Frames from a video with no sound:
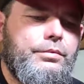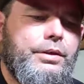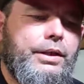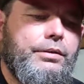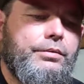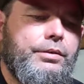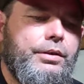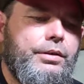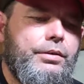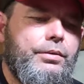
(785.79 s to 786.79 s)

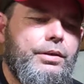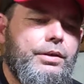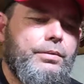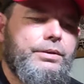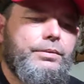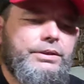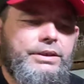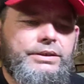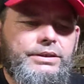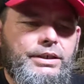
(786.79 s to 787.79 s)
know, what does
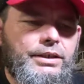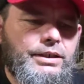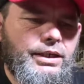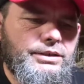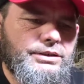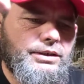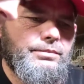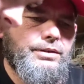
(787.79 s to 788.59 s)
that say? I can't see it